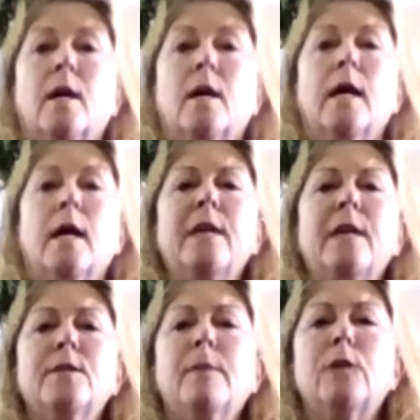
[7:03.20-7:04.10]
And
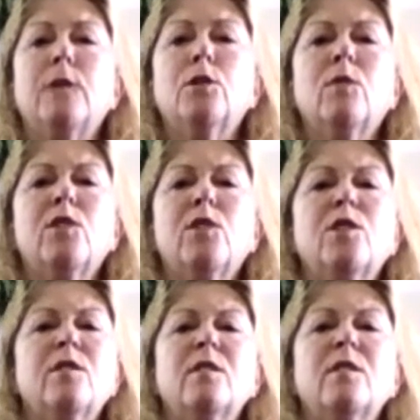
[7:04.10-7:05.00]
that's about 2
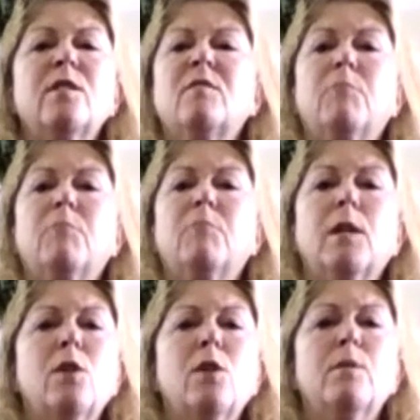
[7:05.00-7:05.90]
inches
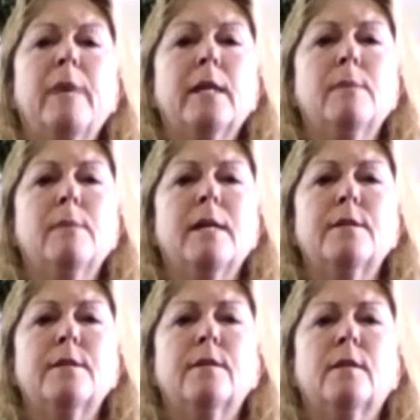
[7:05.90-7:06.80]
below the belly
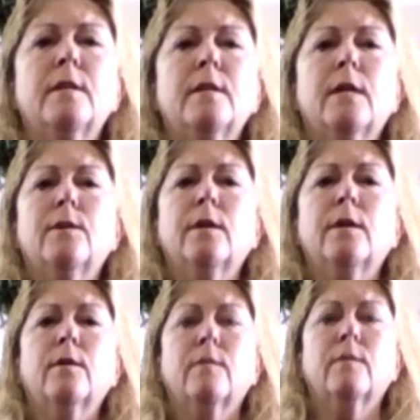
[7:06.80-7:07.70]
button down here.